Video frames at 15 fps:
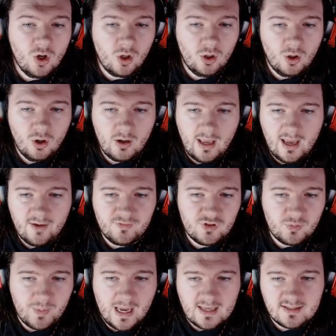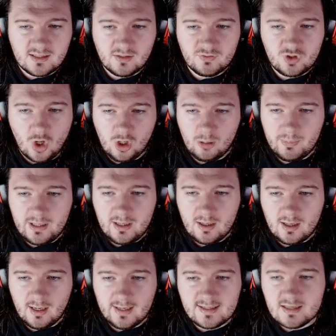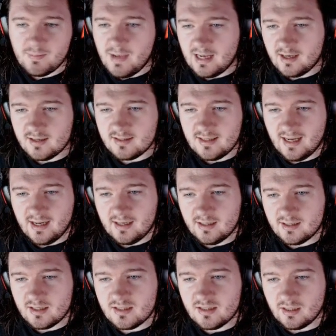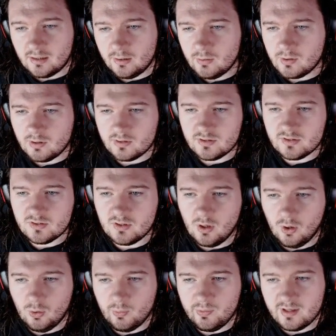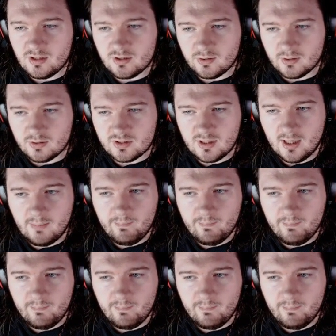long after the passing of Ptolemy, Lysimachus, and Seleucus, all within 2 years' time,